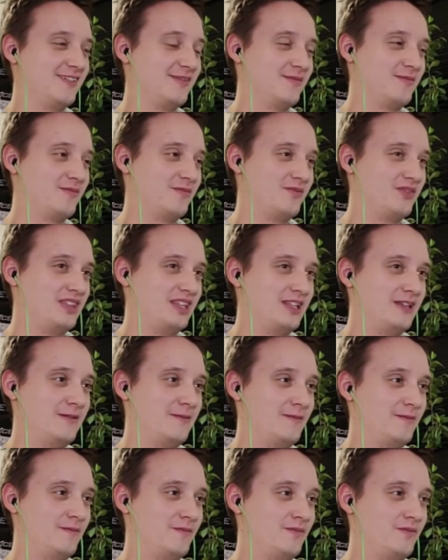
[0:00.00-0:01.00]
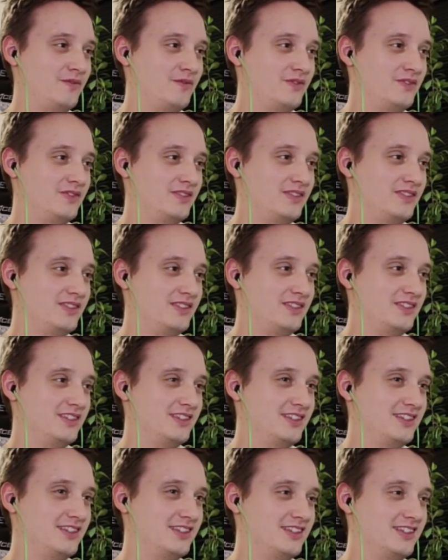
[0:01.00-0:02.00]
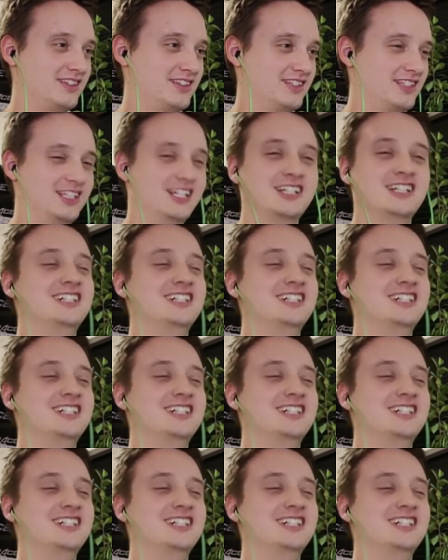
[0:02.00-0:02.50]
building a damn treehouse. The alarming thing is that it.